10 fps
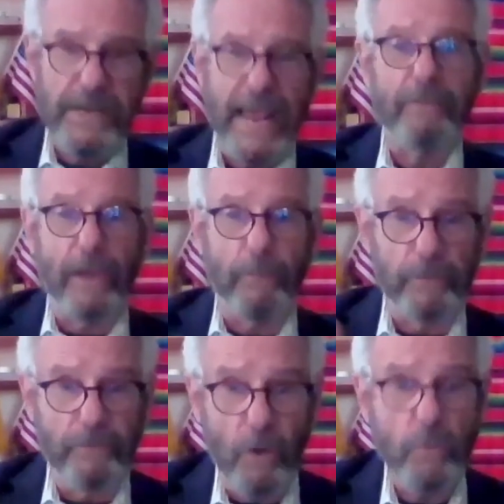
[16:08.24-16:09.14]
now that
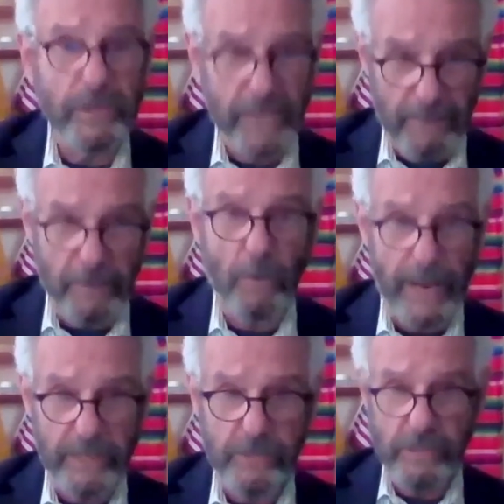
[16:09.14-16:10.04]
would vote with
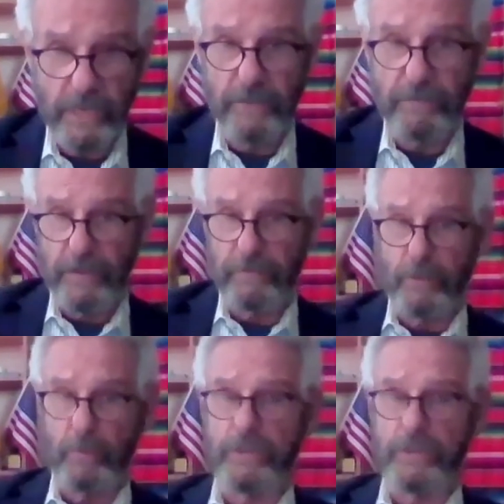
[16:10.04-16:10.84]
Democrats if there